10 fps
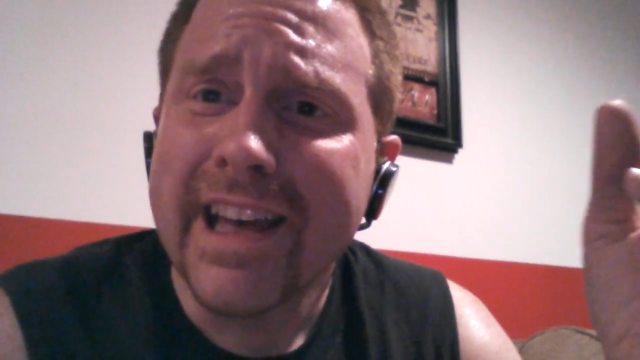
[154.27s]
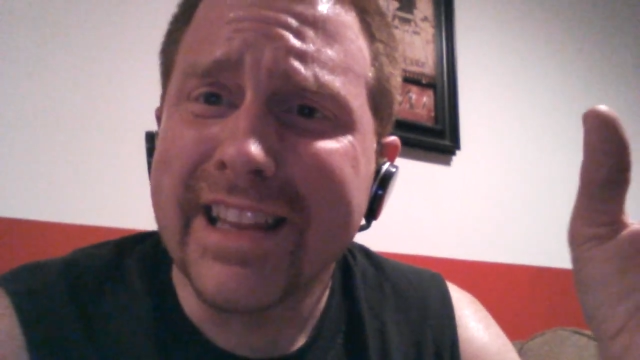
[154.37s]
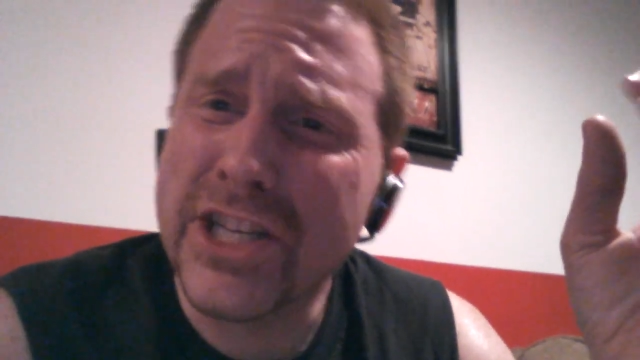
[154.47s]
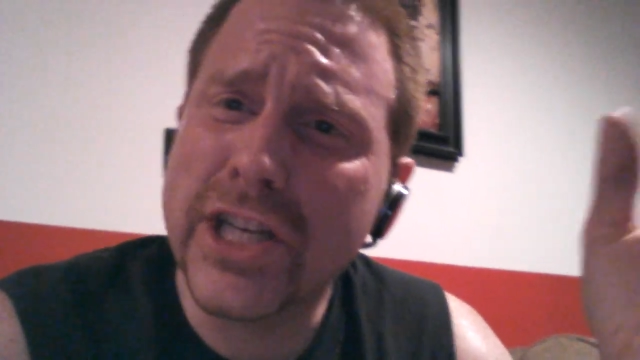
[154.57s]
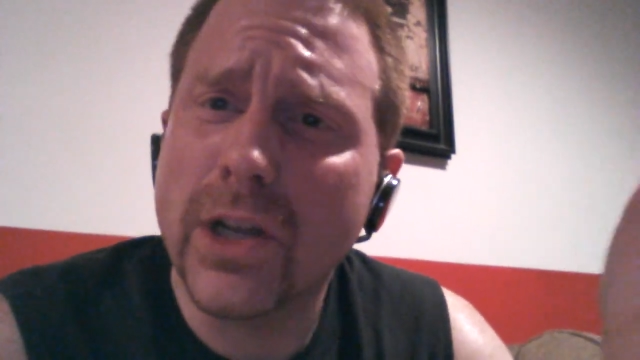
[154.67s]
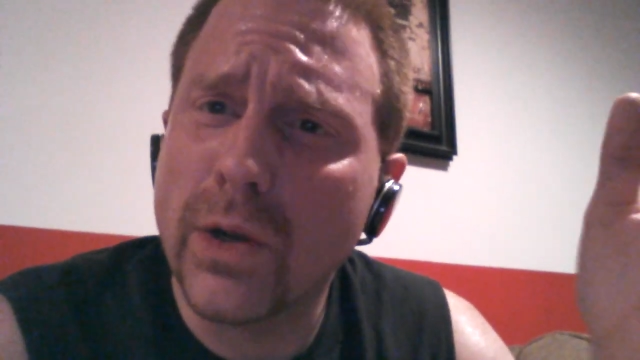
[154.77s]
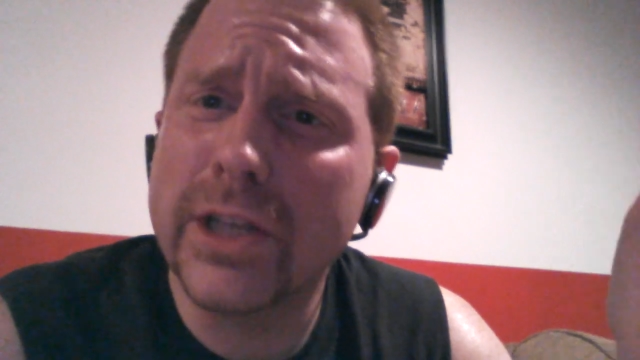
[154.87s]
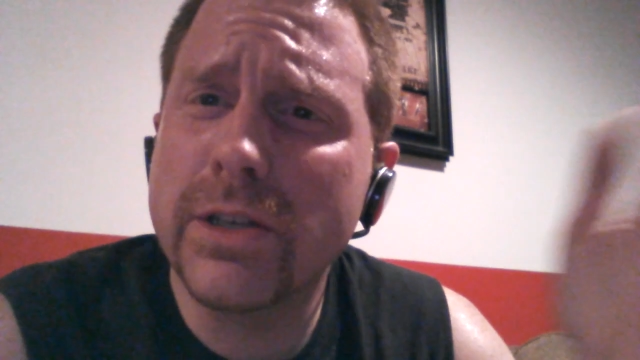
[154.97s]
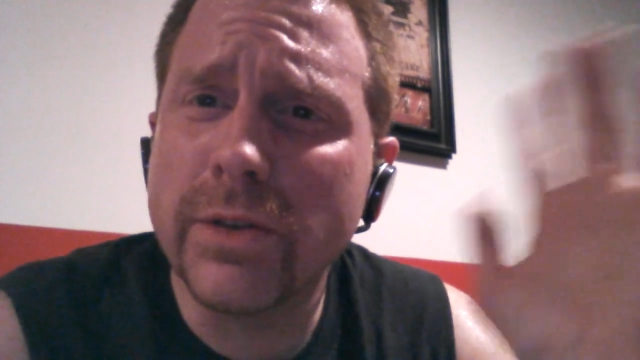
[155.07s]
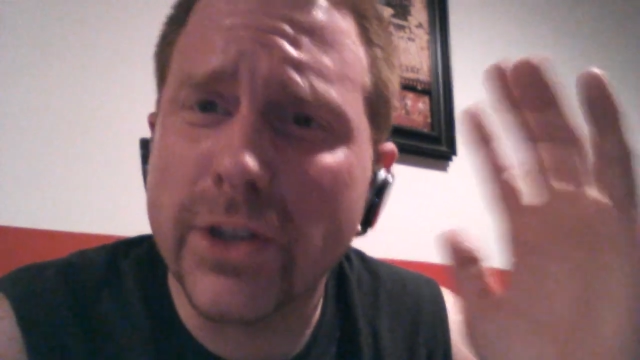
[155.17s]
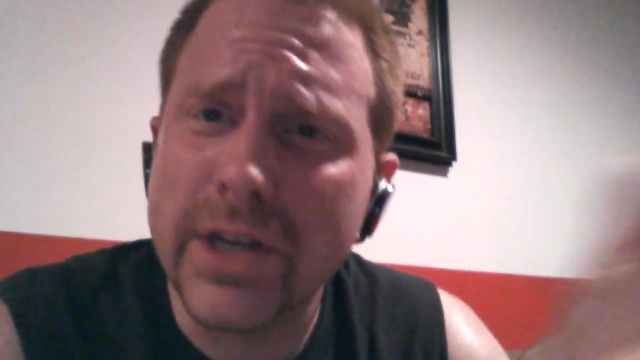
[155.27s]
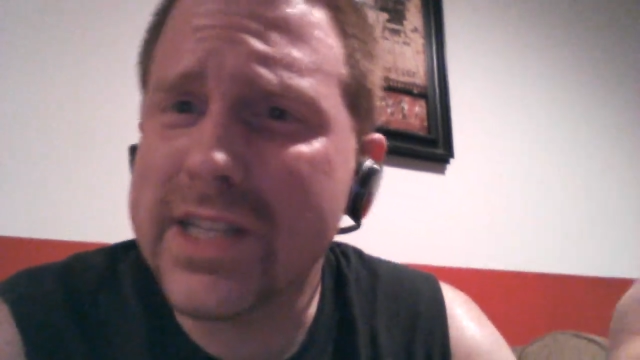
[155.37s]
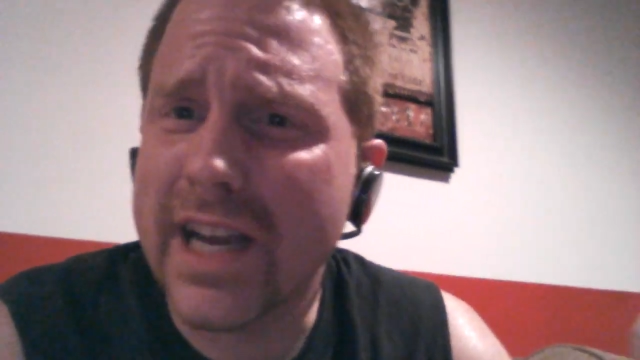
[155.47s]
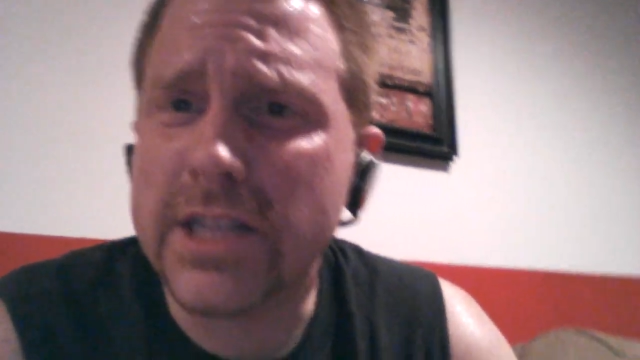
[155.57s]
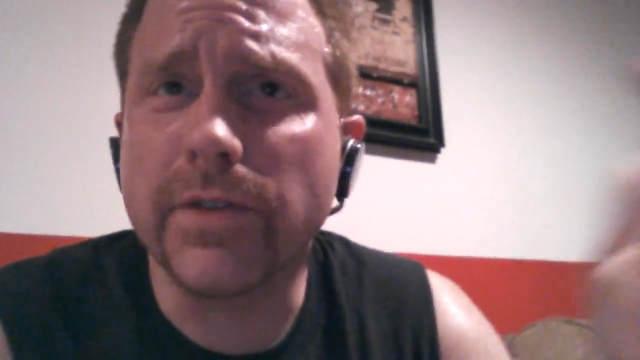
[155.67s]
that she could only do 30
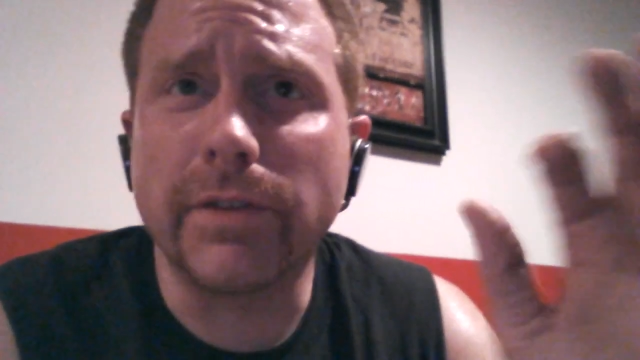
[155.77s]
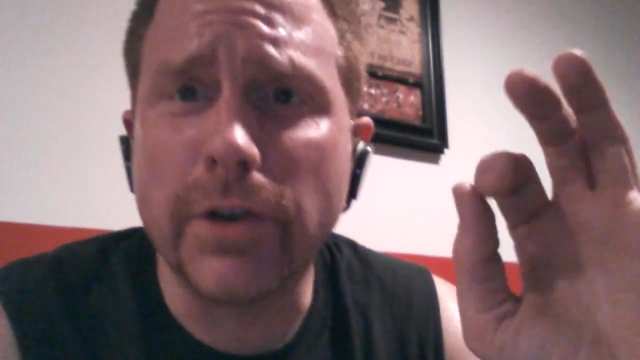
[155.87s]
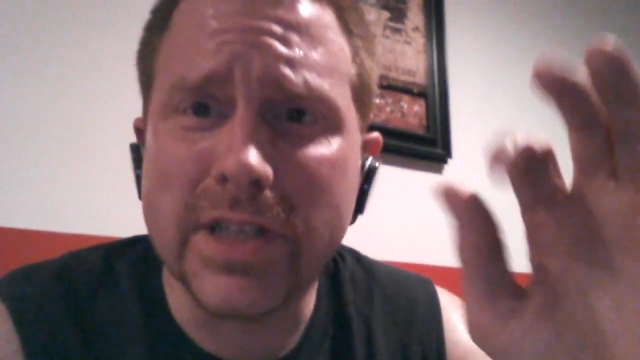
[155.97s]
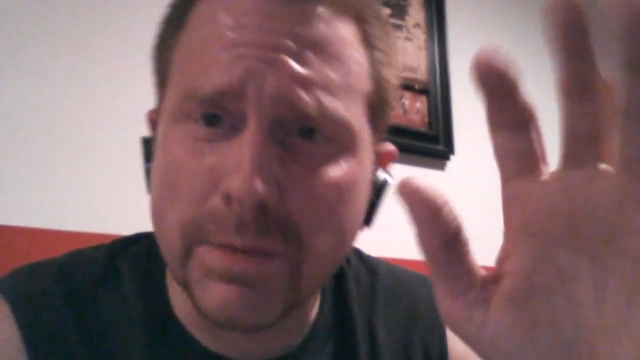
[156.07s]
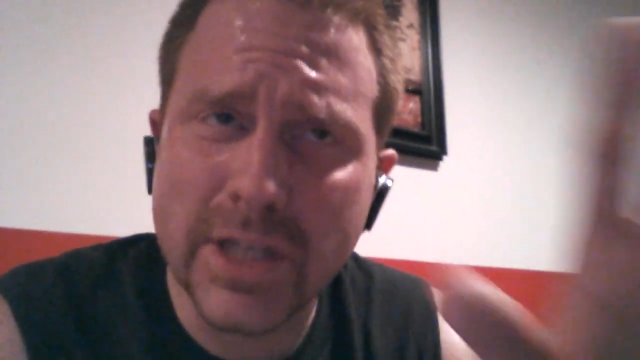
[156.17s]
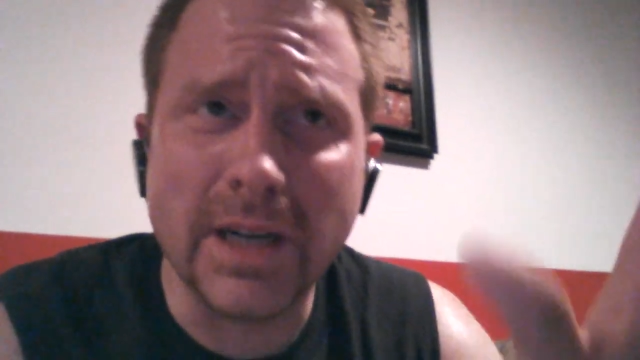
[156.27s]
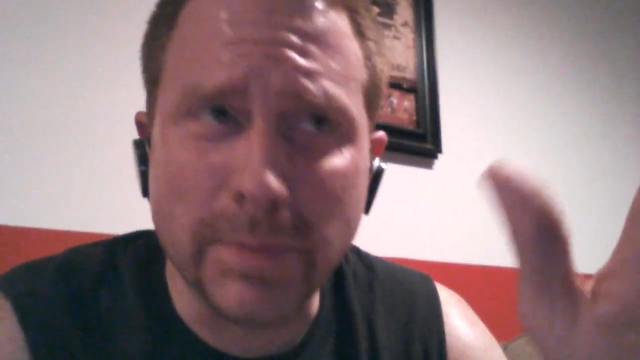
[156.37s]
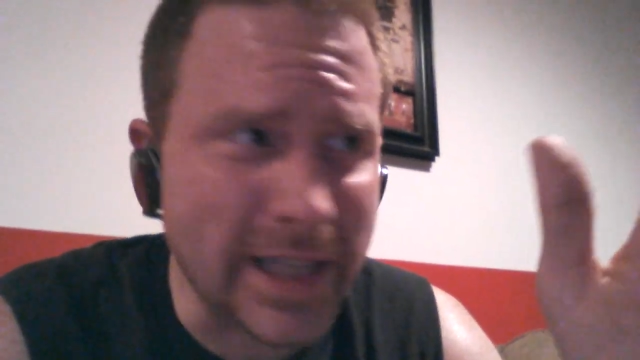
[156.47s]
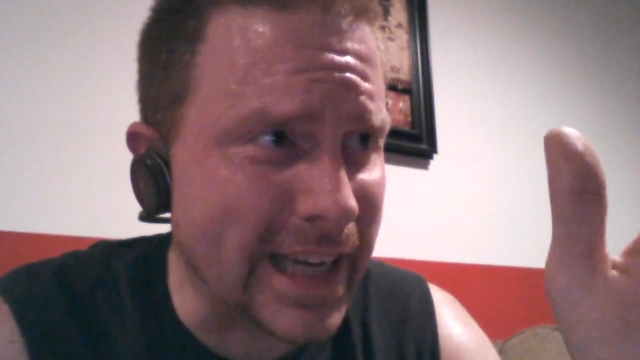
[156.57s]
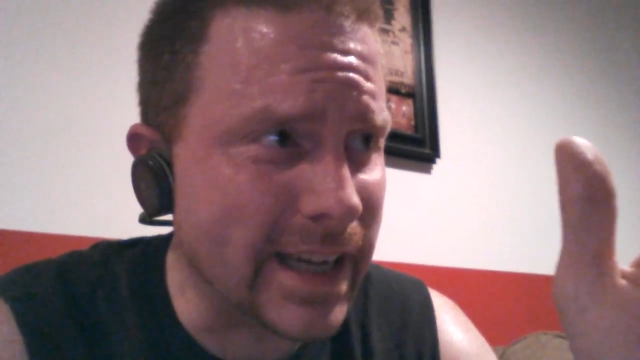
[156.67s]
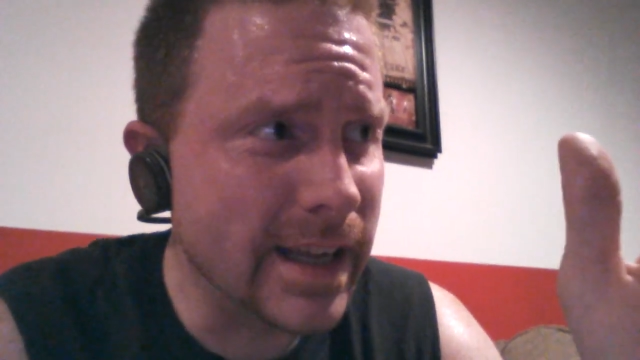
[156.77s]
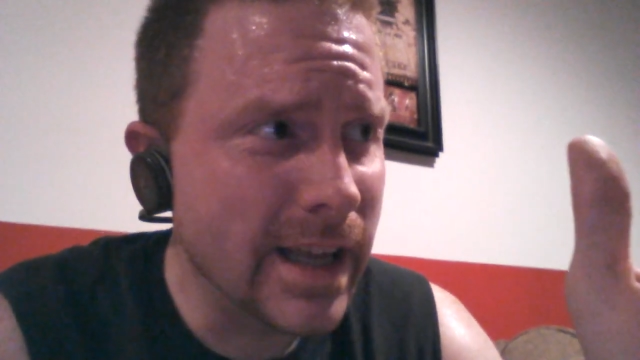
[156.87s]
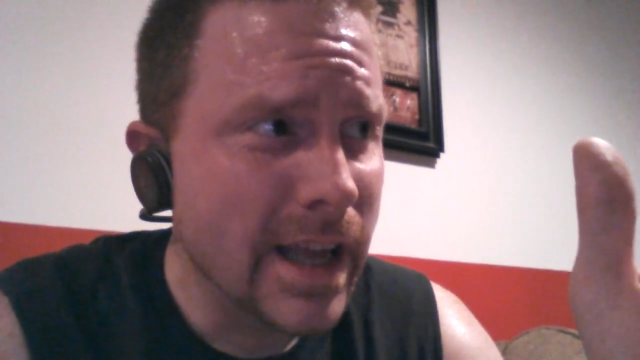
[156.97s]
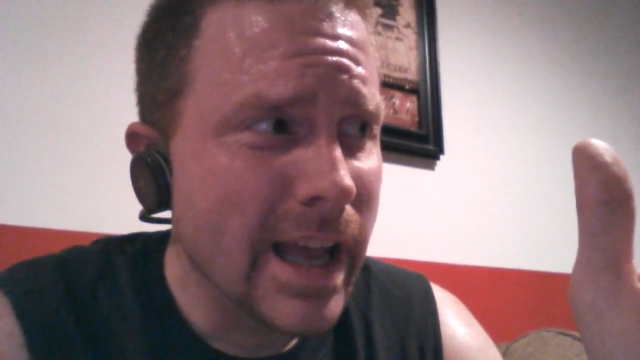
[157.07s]
seconds for the first time she did a plank.